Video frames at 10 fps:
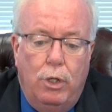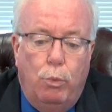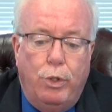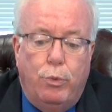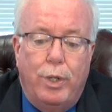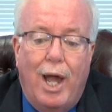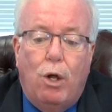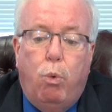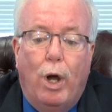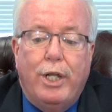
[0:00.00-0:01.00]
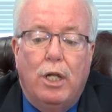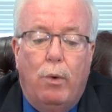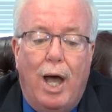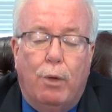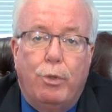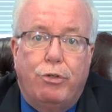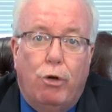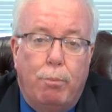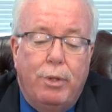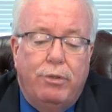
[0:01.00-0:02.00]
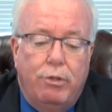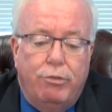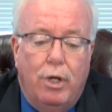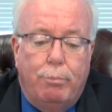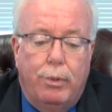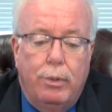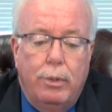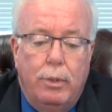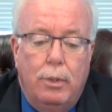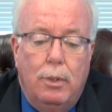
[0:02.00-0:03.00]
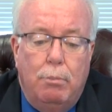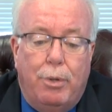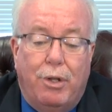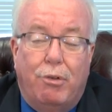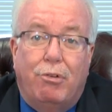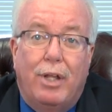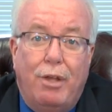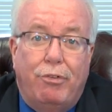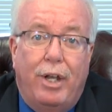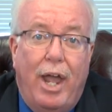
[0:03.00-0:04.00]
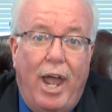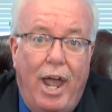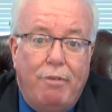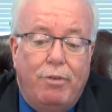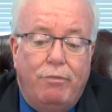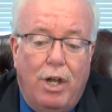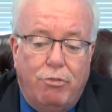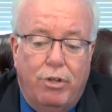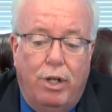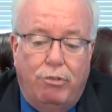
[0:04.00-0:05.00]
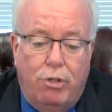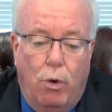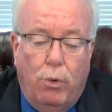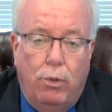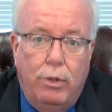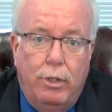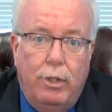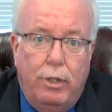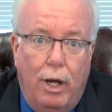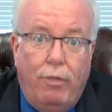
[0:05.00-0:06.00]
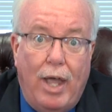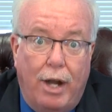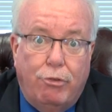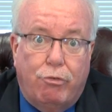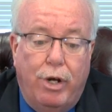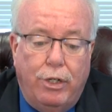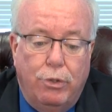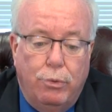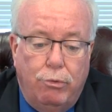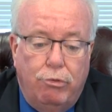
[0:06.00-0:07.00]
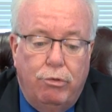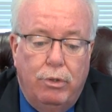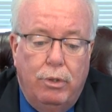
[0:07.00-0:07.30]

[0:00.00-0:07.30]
We do not quite know how to interpret this number, but it is less than half of yesterday's total, and that is great news.